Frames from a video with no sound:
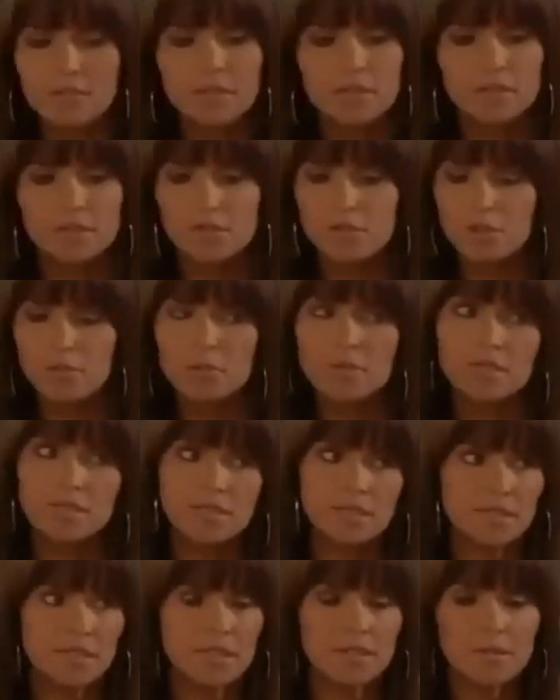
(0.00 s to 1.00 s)
definitely
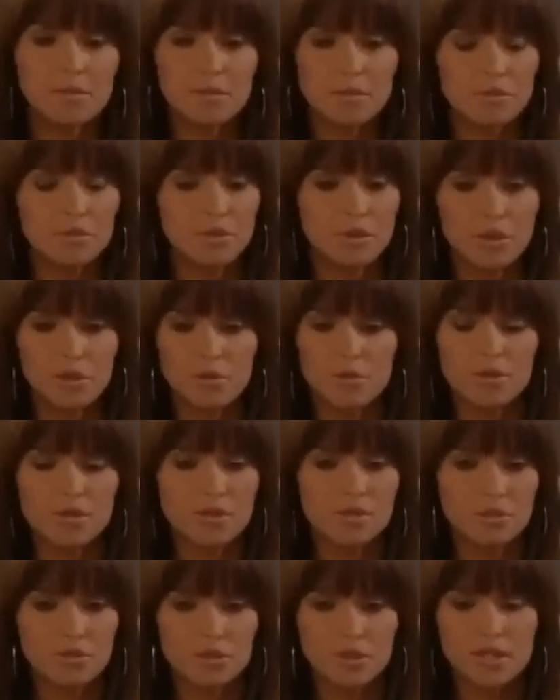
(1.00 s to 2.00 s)
determined to stick it through, you know,
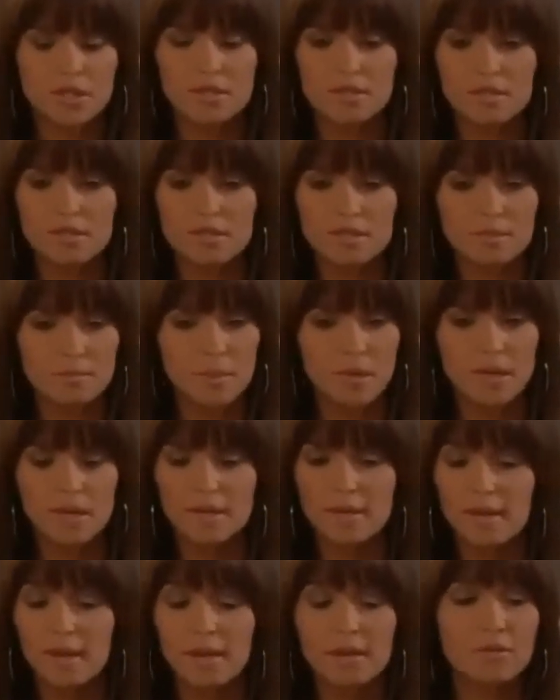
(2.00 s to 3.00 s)
until she gets
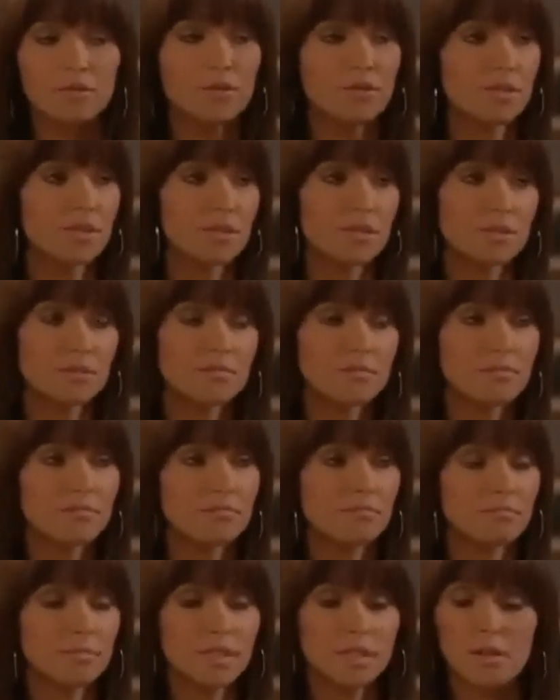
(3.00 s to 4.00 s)
Spike out of her
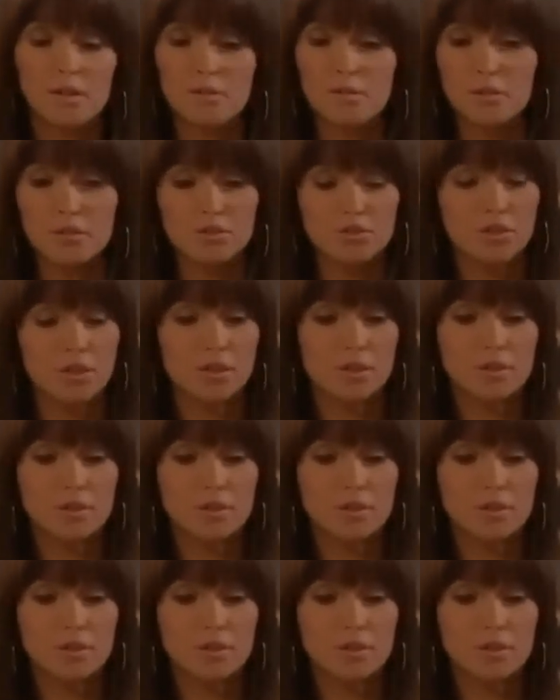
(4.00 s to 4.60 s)
system and all of those